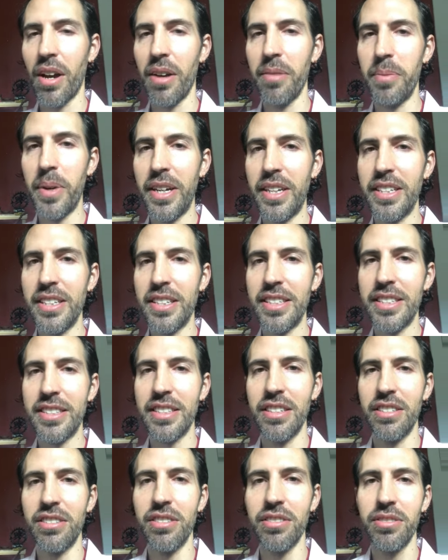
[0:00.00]

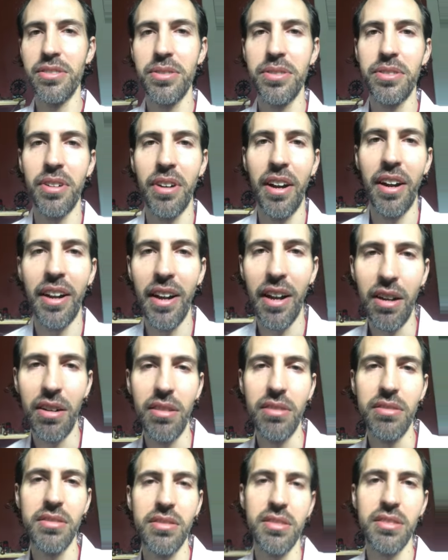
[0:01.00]
decision to try
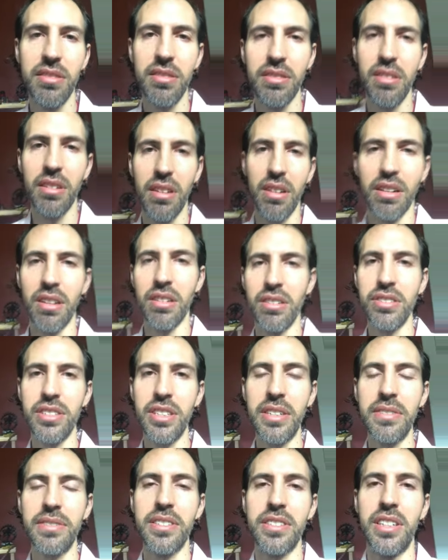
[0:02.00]
out
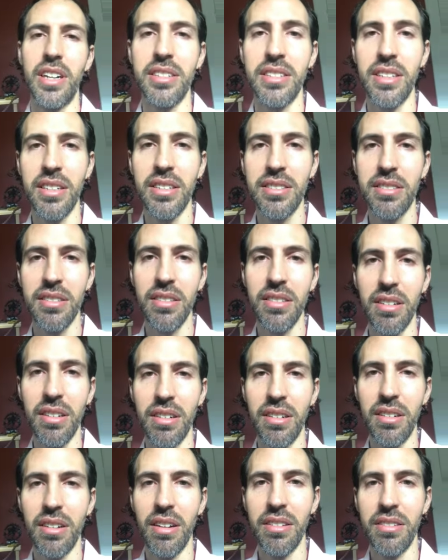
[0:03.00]
Shiva Jatas,
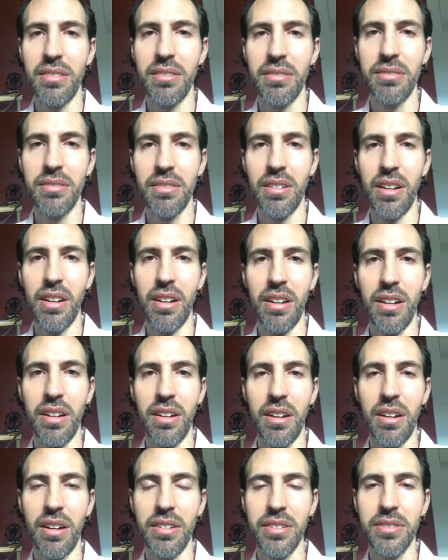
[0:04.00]

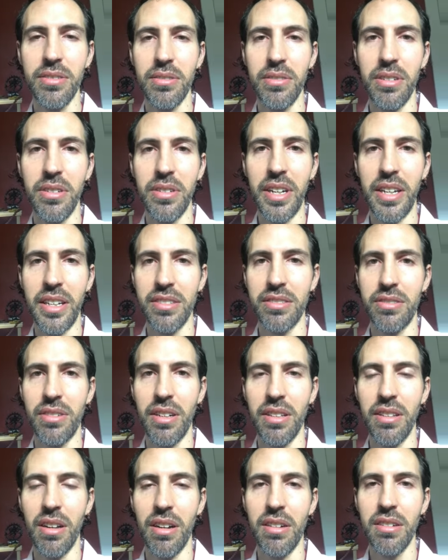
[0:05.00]
also known as
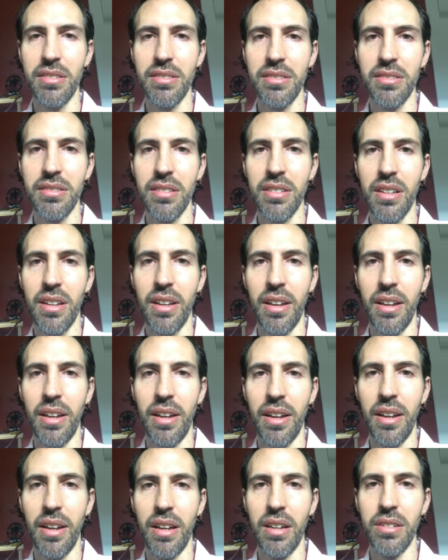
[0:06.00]
Dreadlocks.
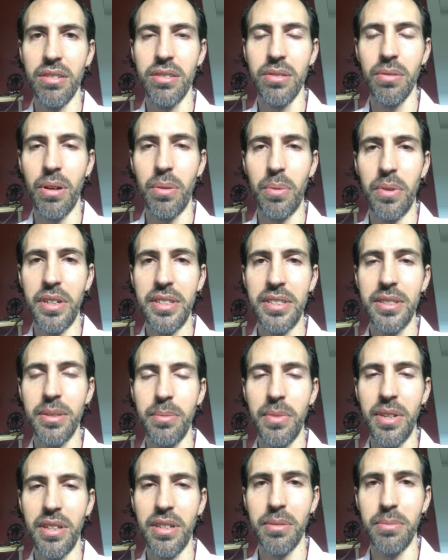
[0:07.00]
And so I wanted to
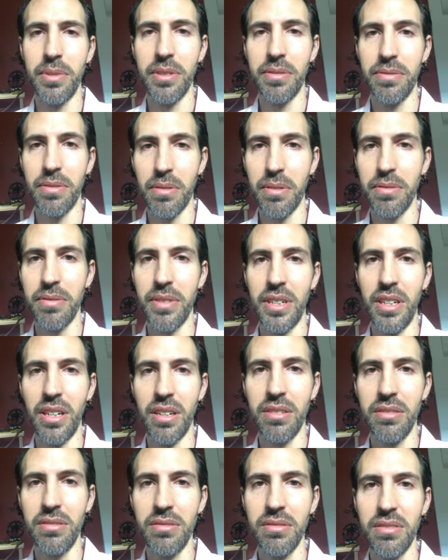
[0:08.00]
make a before video,